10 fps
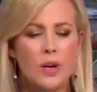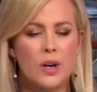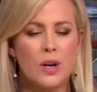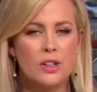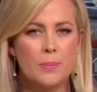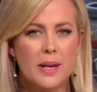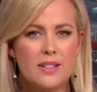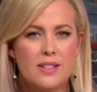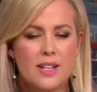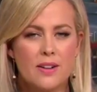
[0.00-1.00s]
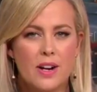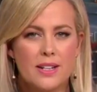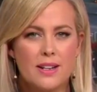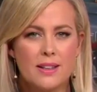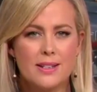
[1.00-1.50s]
Welcome back to Sunrise. Now,
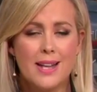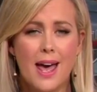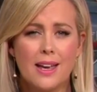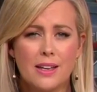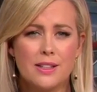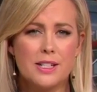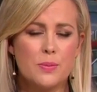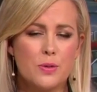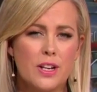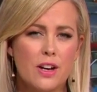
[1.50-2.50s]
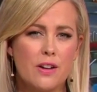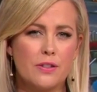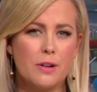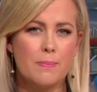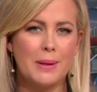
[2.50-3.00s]
there's anger this morning over a
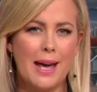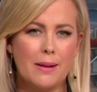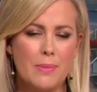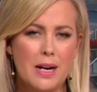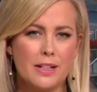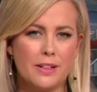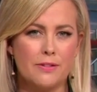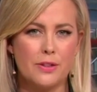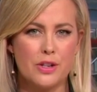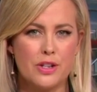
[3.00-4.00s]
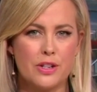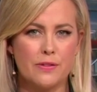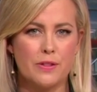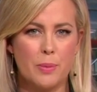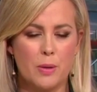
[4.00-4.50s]
black market version of the
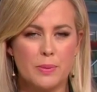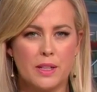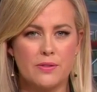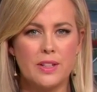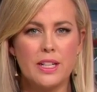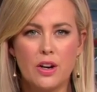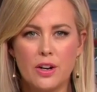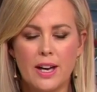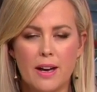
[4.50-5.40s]
popular video game